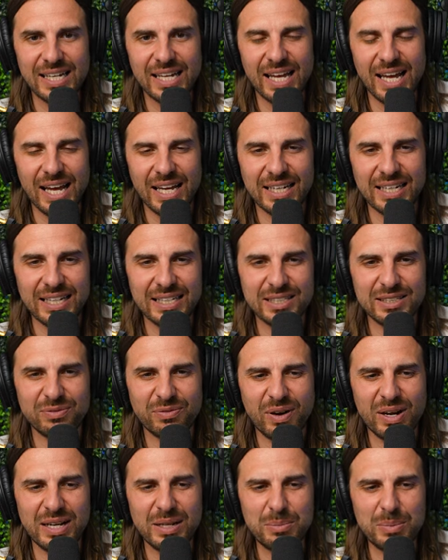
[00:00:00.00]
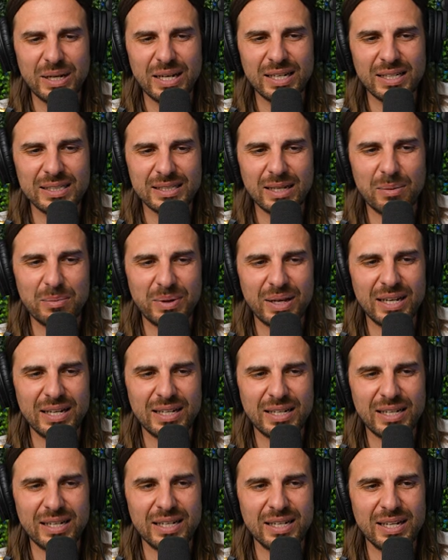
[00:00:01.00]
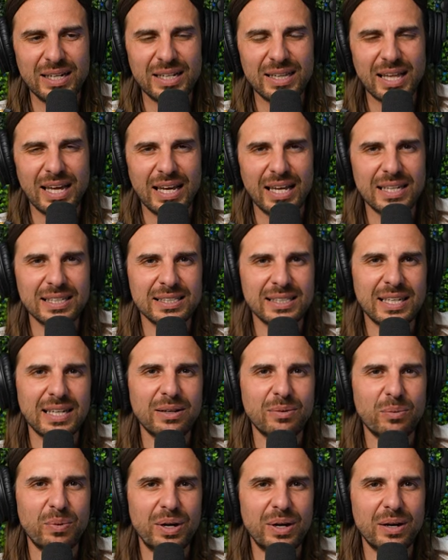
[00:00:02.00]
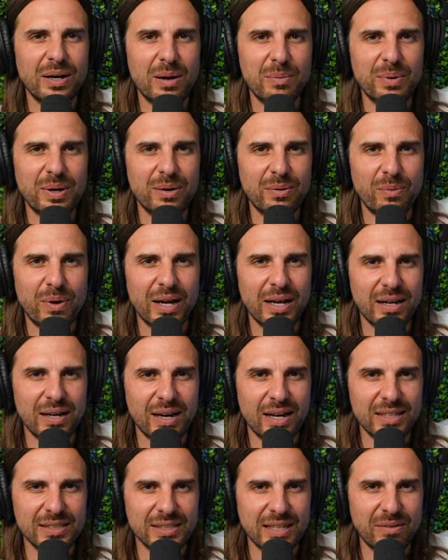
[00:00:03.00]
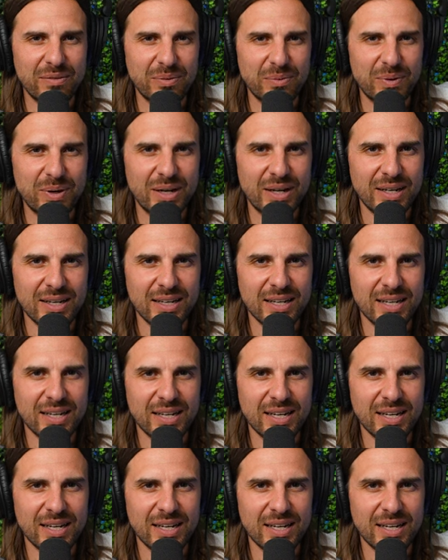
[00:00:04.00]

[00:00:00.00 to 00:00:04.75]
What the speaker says: And it's funny because I'm getting, like, it's getting weird. I'm getting recognized everywhere.